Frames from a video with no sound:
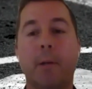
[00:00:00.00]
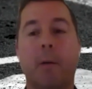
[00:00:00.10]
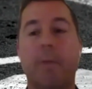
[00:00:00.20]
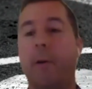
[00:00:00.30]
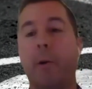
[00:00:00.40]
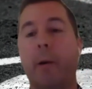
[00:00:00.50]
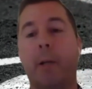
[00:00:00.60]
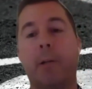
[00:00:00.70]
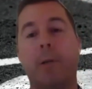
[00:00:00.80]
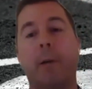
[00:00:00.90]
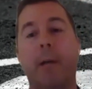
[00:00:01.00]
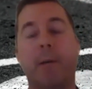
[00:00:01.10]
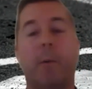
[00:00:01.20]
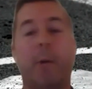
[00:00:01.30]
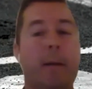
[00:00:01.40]
so if you're doing it two days
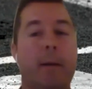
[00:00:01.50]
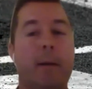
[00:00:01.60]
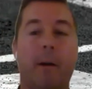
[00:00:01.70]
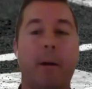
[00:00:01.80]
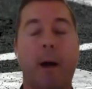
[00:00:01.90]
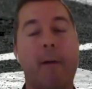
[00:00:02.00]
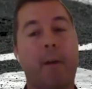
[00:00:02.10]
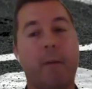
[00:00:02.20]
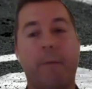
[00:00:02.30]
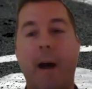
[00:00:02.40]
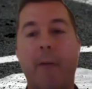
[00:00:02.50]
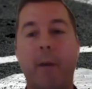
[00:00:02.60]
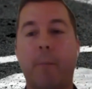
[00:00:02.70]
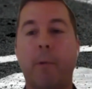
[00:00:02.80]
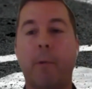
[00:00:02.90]
a week you're, you're having a five
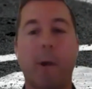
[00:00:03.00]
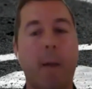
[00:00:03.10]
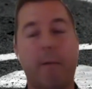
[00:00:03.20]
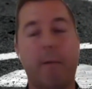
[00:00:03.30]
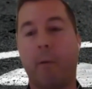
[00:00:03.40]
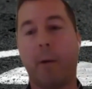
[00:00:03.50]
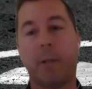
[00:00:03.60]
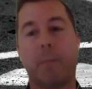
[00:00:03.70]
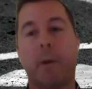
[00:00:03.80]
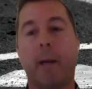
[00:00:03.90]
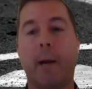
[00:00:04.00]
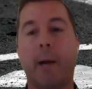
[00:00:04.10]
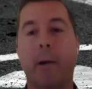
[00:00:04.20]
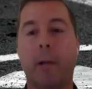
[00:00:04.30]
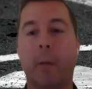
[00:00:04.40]
week program if you want to spread it
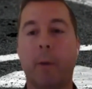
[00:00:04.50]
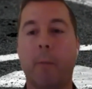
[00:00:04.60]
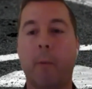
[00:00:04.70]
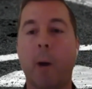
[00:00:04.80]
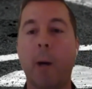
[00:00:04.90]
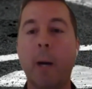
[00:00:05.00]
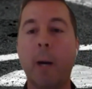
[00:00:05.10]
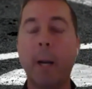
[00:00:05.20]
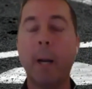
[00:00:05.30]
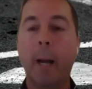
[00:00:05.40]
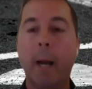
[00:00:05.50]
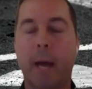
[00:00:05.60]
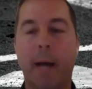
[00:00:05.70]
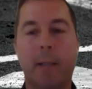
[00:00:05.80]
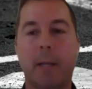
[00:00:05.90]
out a little bit more
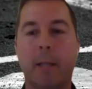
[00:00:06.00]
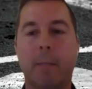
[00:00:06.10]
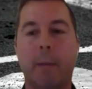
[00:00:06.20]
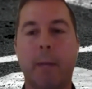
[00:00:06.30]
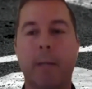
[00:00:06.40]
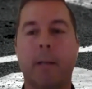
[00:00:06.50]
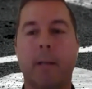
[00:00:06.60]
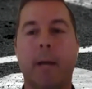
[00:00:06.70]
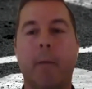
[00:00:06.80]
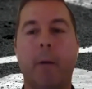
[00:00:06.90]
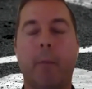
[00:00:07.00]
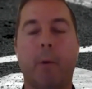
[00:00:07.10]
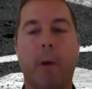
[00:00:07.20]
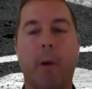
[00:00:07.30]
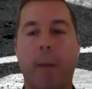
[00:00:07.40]
yeah, it's it's based on the 10 week
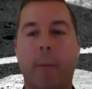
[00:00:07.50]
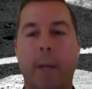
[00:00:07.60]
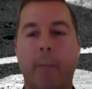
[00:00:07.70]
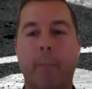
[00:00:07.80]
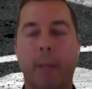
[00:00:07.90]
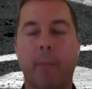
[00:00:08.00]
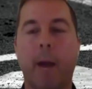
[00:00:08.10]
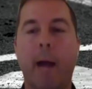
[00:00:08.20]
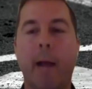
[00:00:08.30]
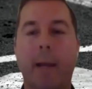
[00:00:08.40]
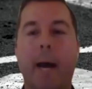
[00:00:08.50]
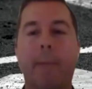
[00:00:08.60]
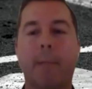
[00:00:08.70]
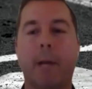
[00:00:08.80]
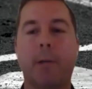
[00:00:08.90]
program, but but the Rally
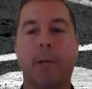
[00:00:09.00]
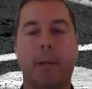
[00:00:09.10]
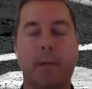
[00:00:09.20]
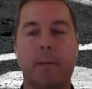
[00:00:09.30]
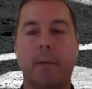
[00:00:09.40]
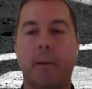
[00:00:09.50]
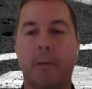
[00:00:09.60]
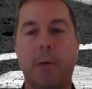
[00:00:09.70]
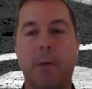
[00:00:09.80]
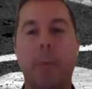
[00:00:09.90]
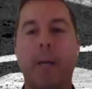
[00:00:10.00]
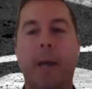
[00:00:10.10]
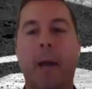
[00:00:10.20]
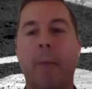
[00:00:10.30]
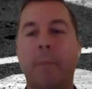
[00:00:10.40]
Cap session is too many
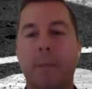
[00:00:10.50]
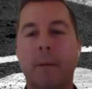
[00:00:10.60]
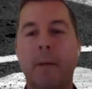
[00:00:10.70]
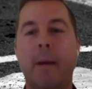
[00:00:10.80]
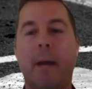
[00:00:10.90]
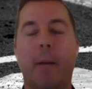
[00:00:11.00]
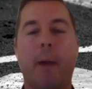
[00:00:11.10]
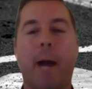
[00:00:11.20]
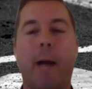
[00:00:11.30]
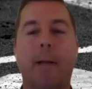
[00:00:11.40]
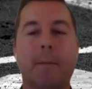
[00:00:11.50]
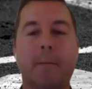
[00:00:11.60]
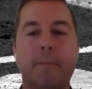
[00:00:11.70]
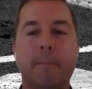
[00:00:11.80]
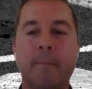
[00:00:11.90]
games and a practice.